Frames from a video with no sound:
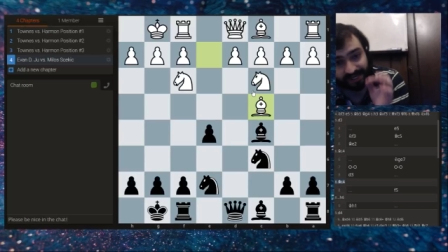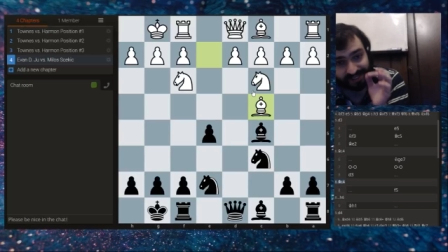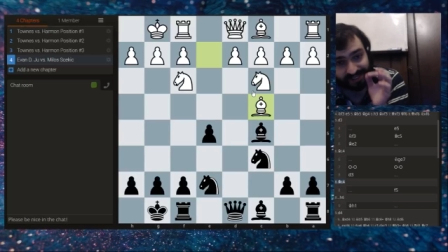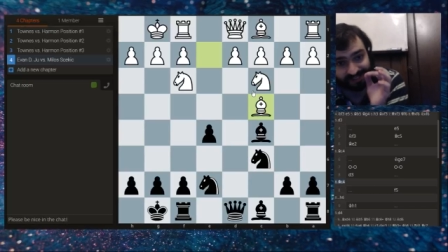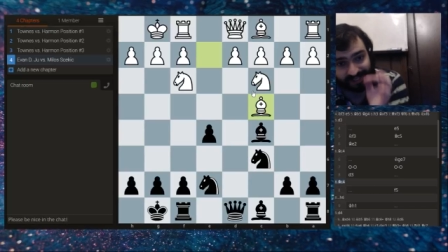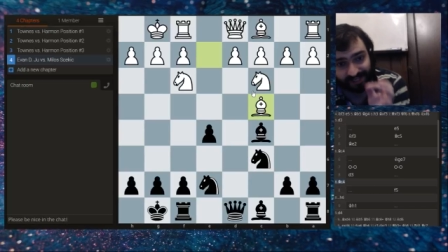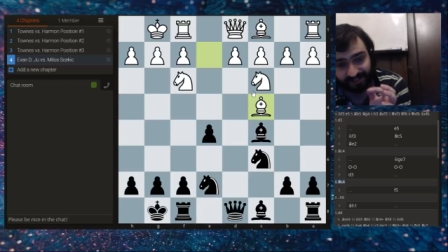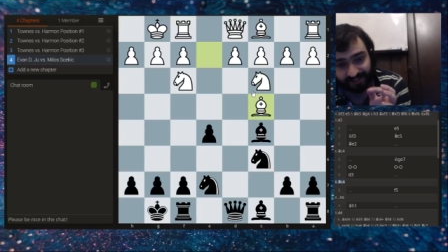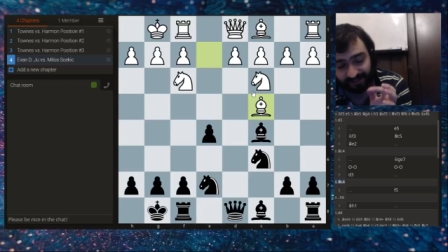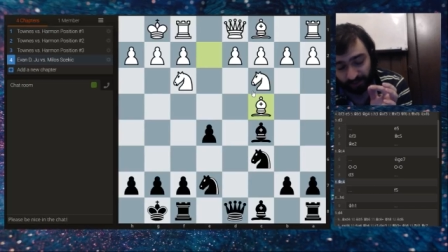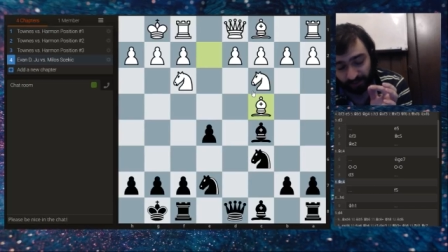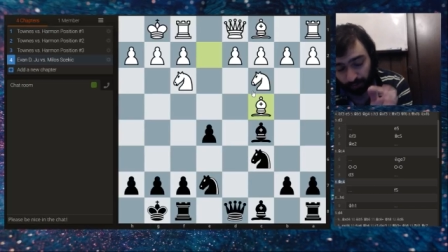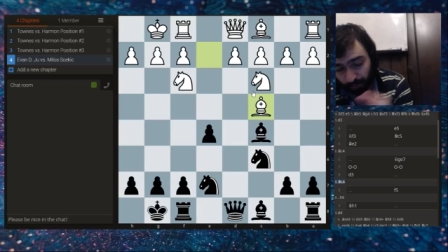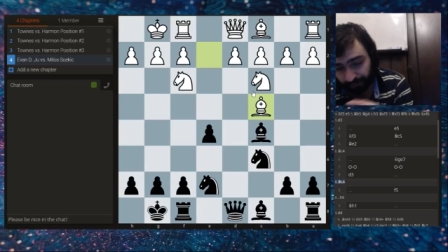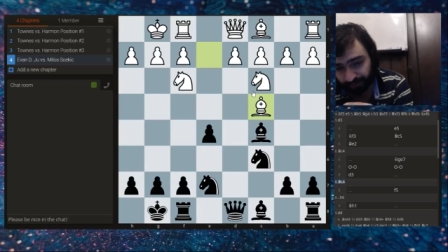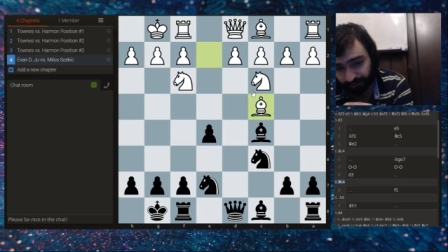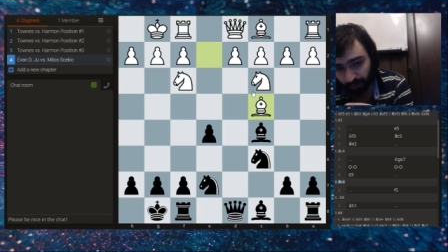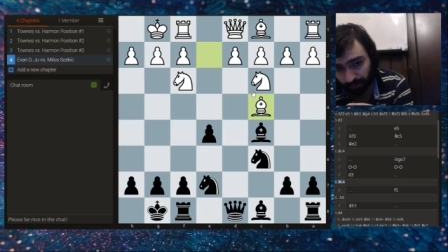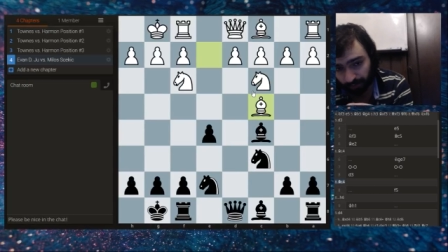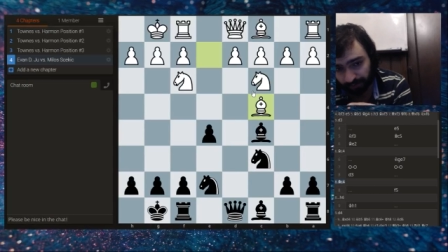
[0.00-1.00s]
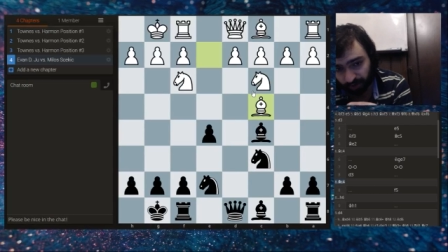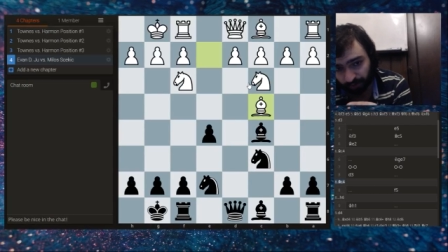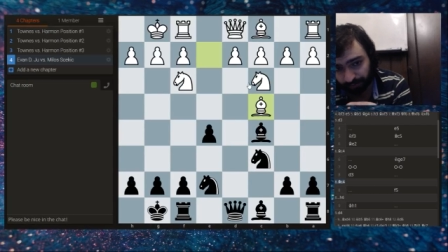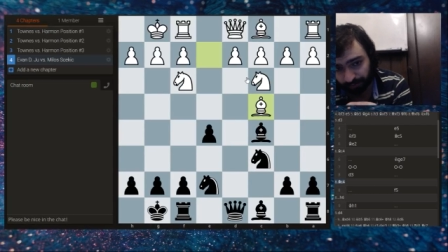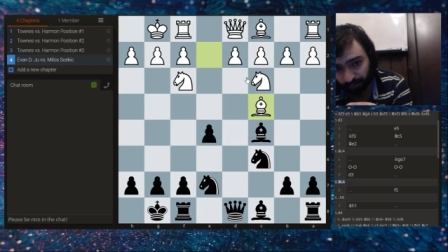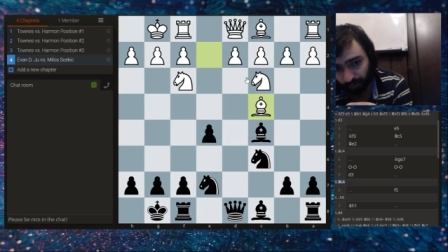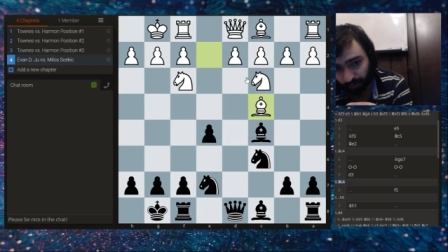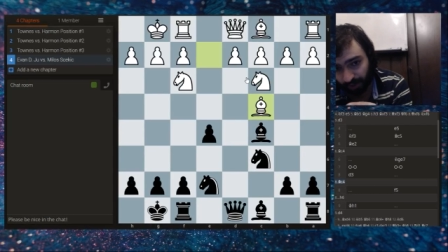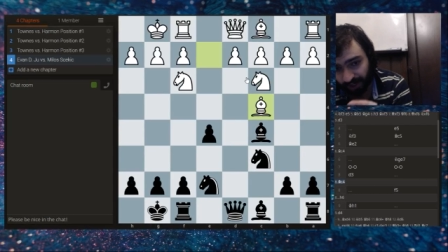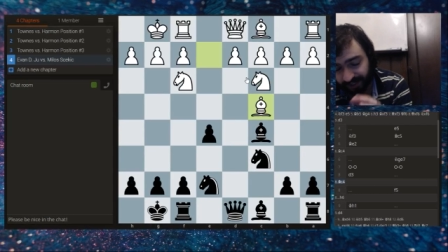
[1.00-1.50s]
Yes, you moved your
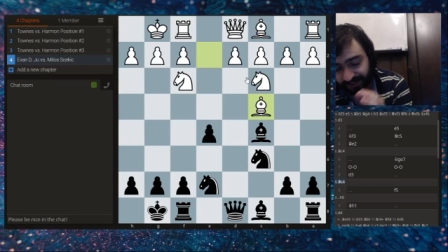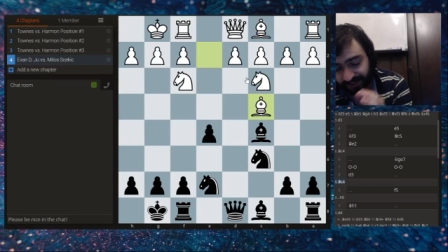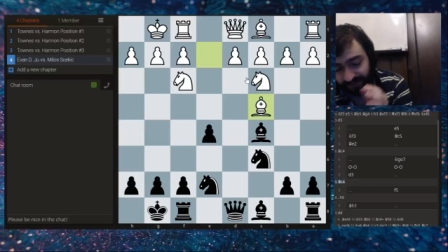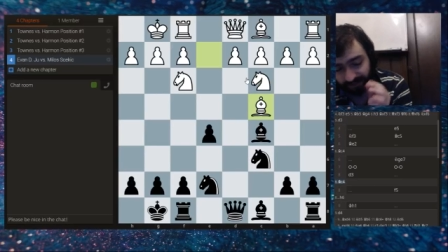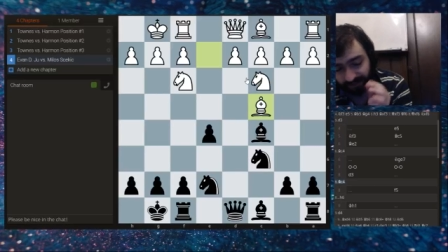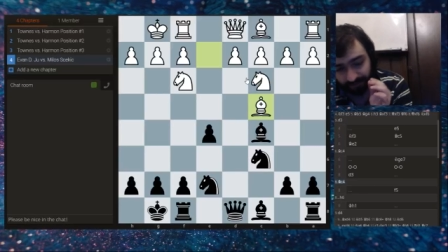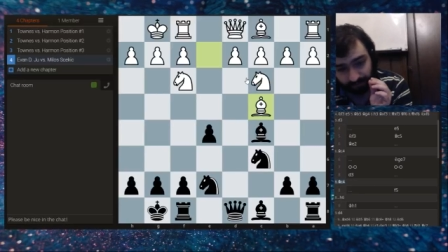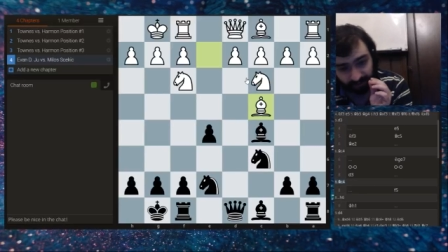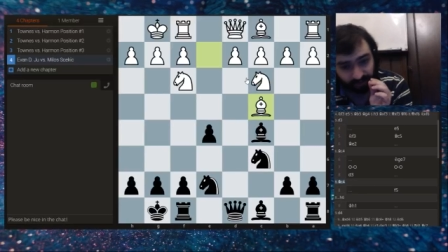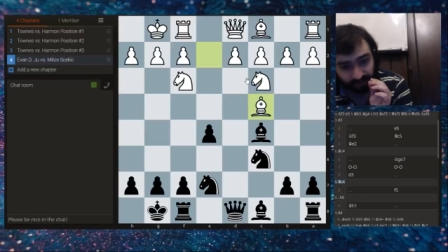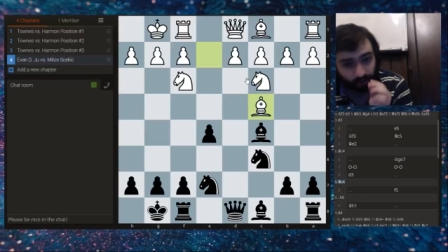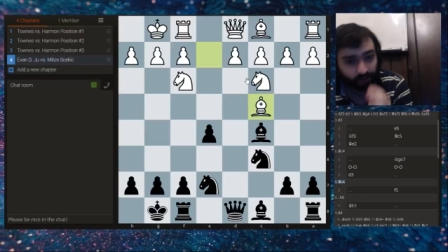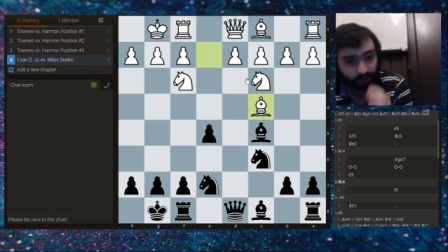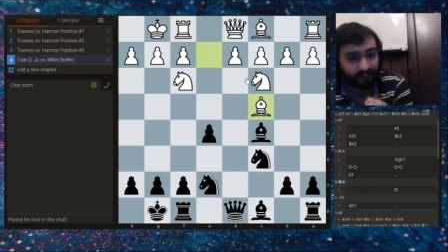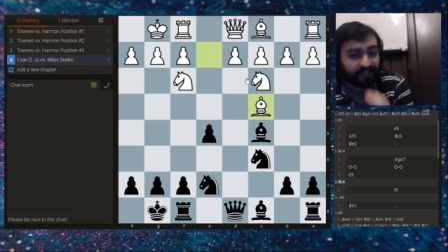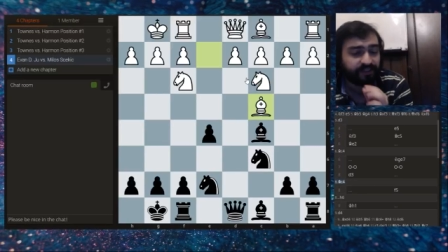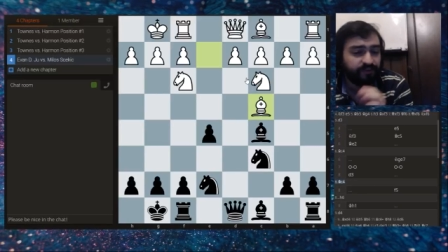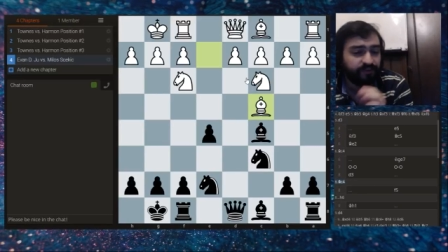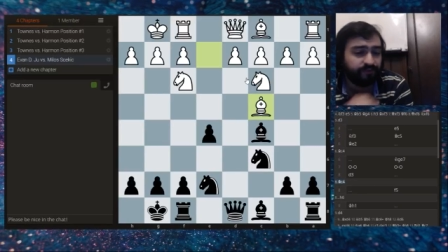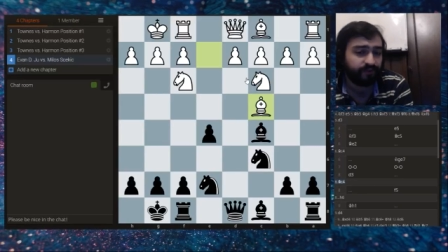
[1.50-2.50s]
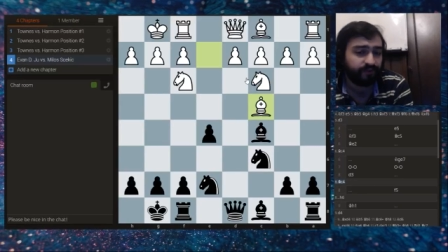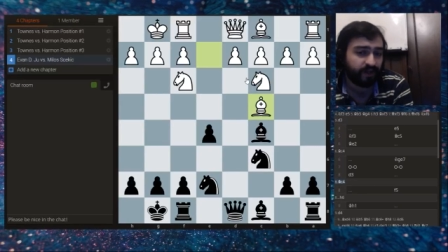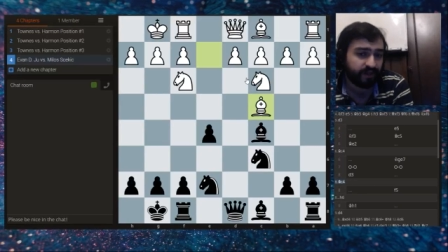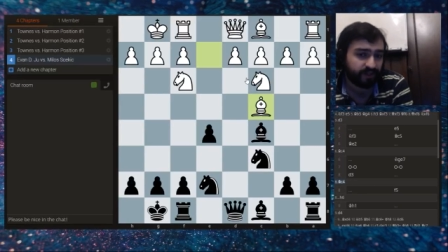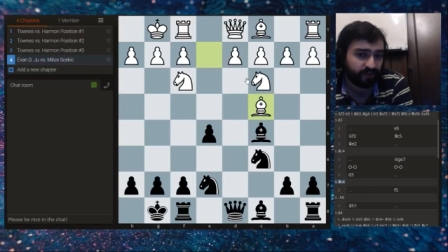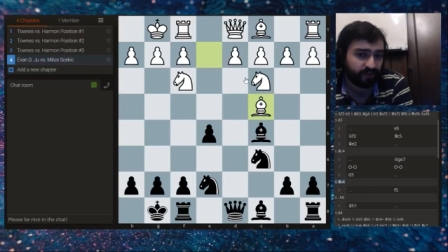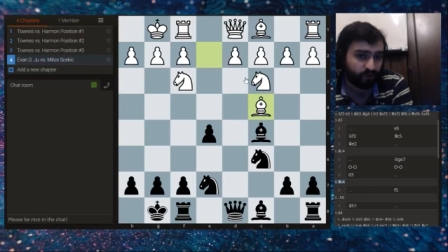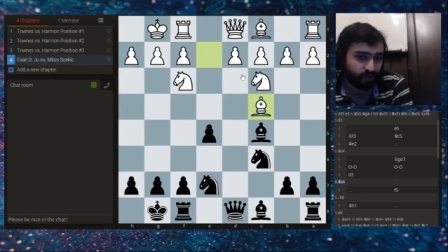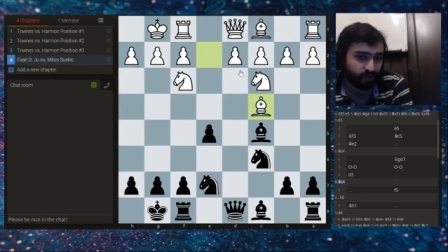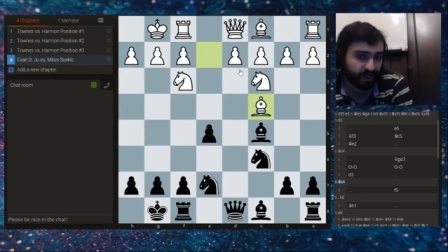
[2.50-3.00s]
bishop twice, but you're
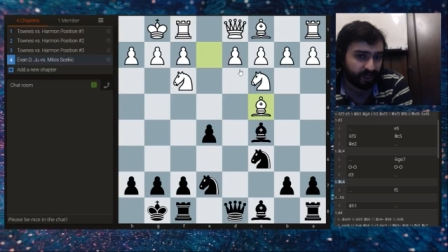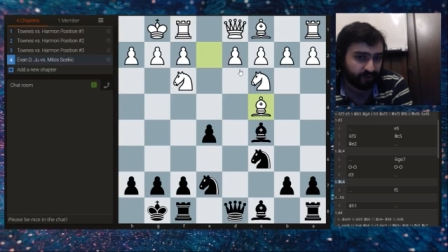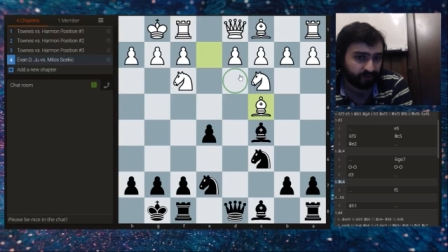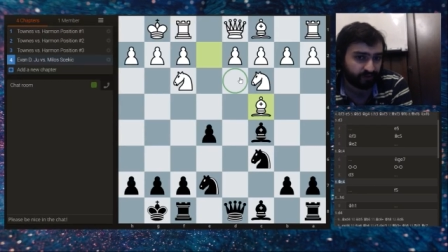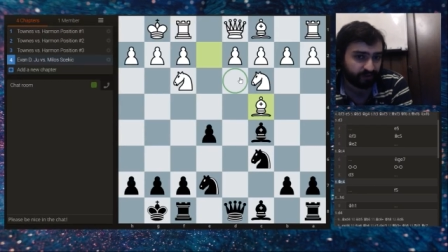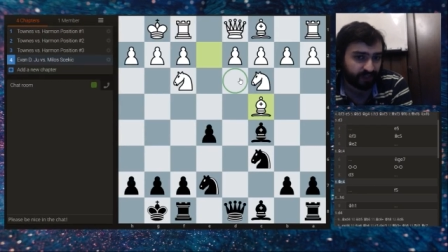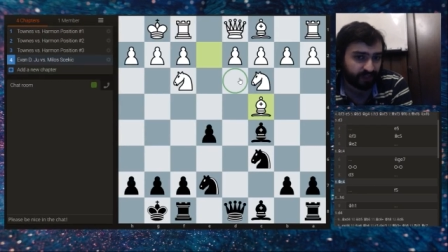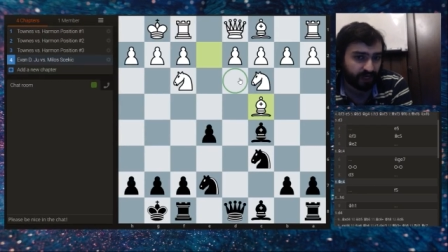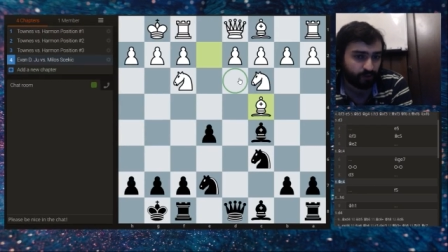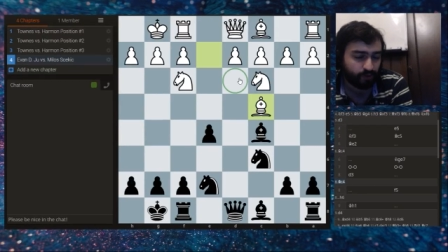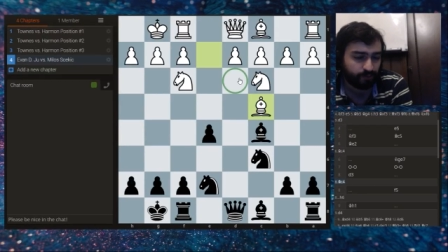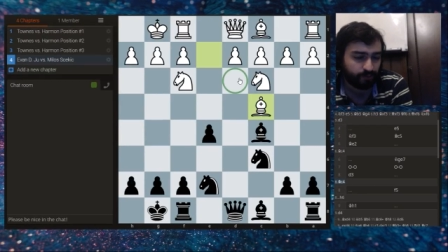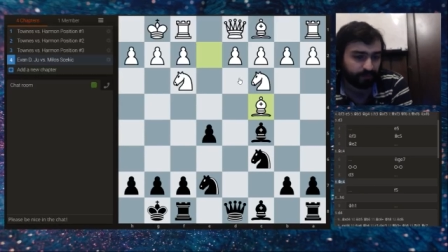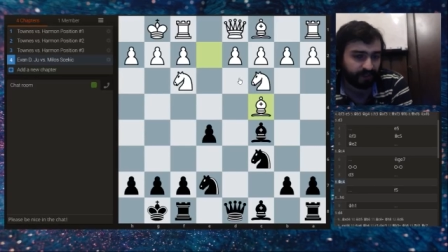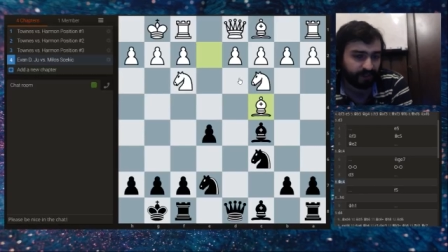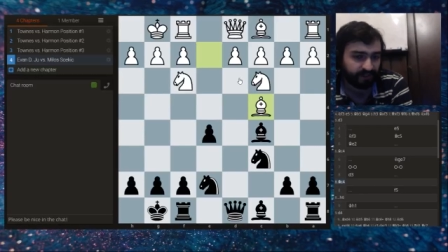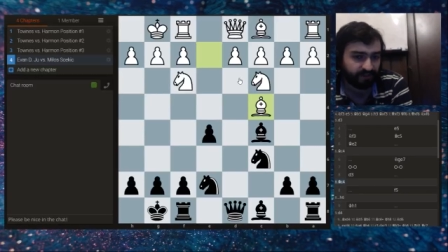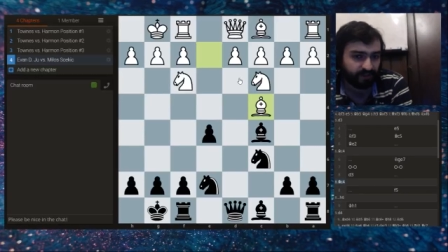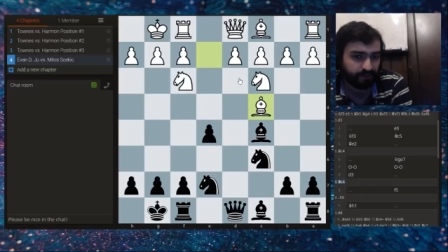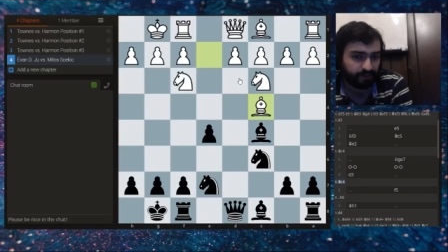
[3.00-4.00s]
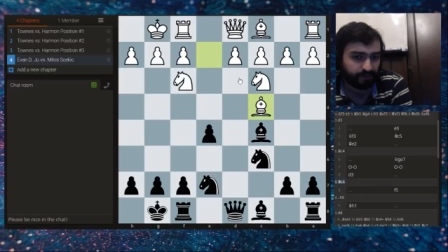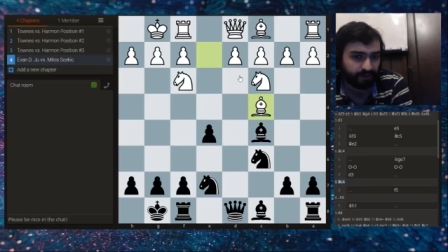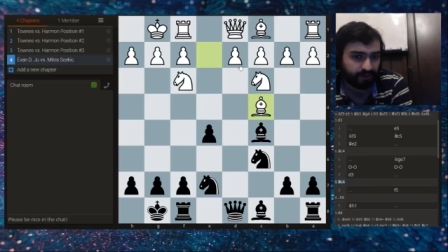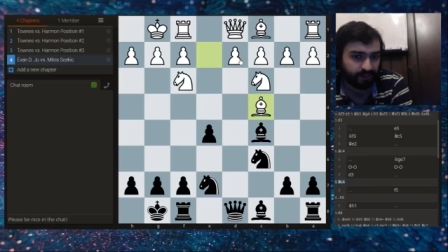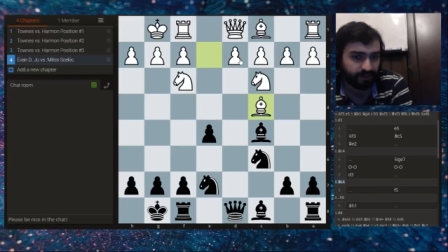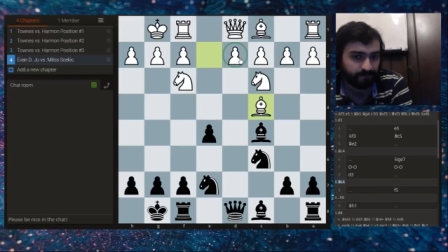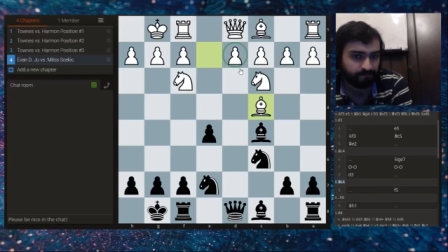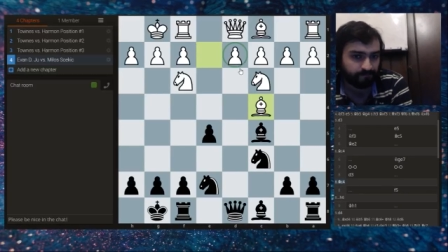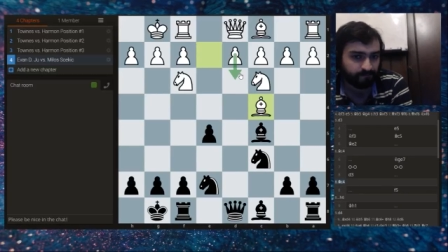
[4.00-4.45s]
rectifying your error. Now you play d3.